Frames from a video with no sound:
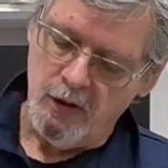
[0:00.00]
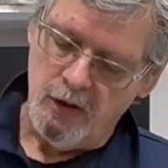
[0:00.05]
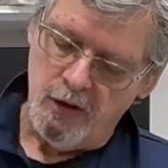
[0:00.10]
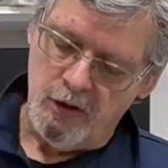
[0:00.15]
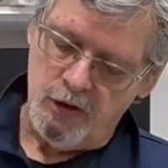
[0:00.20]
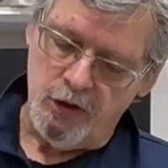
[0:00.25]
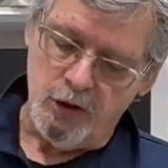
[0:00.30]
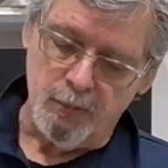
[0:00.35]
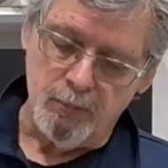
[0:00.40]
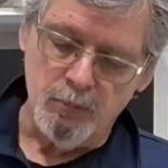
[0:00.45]

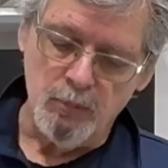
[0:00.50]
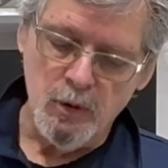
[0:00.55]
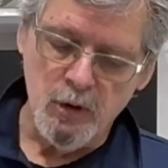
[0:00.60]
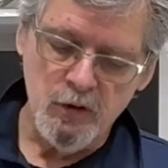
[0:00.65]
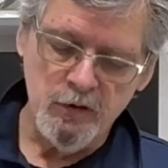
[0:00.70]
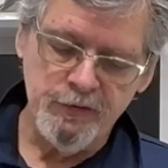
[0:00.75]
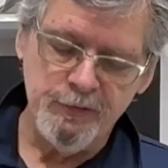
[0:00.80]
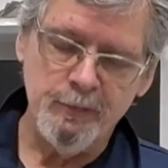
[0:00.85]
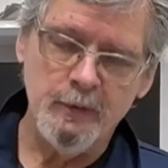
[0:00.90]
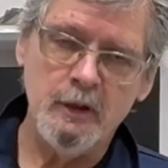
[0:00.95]
your
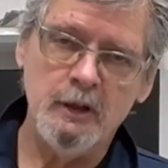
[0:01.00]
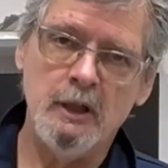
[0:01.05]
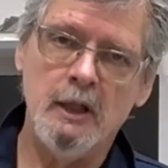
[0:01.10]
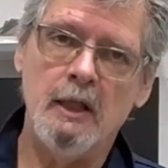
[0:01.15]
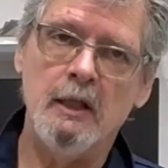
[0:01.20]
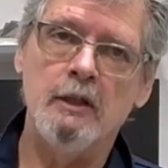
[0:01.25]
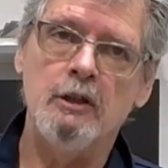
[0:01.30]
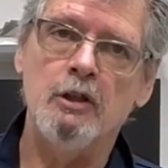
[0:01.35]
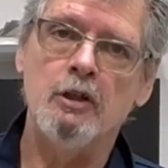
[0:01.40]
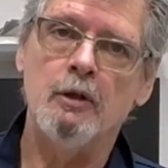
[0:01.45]
movement
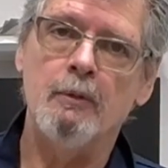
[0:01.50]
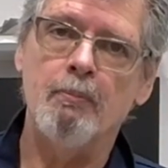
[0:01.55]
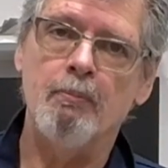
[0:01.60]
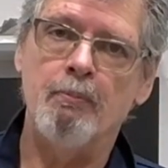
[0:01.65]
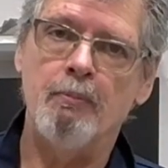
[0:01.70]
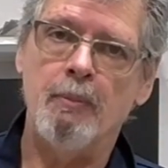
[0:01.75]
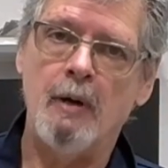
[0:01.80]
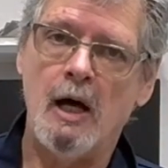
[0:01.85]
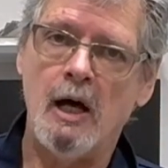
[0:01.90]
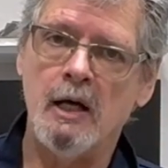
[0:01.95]
in your
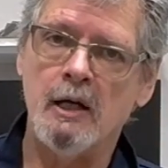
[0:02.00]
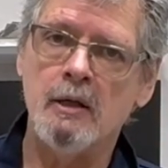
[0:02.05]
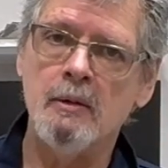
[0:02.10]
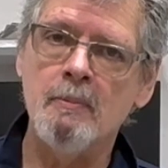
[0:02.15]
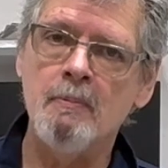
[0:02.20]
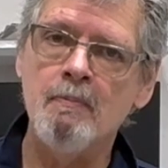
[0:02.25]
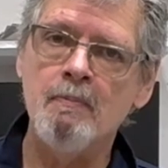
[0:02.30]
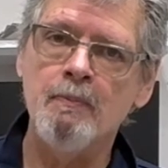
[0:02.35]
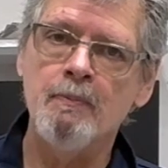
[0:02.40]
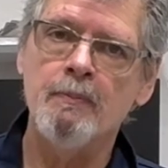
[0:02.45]

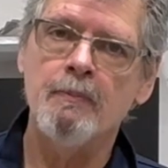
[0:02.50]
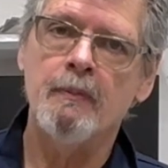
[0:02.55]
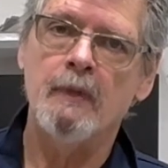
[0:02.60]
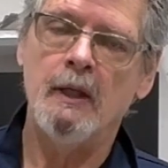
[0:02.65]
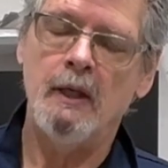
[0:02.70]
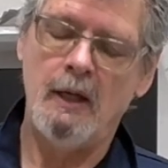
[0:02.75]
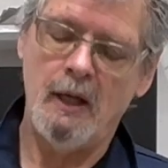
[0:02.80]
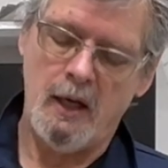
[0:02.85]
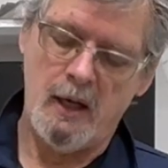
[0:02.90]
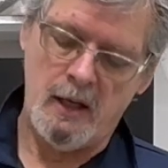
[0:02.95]
bottom
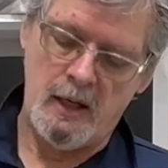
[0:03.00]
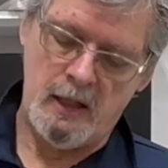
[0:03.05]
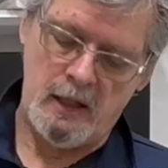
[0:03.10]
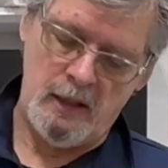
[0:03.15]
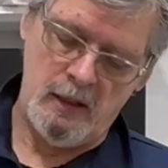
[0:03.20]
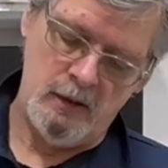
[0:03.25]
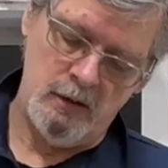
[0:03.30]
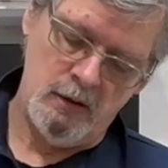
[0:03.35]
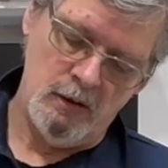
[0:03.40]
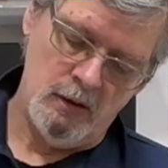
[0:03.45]

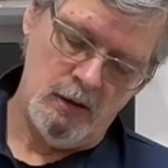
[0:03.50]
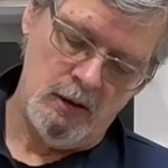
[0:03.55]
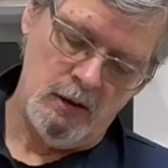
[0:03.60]
guide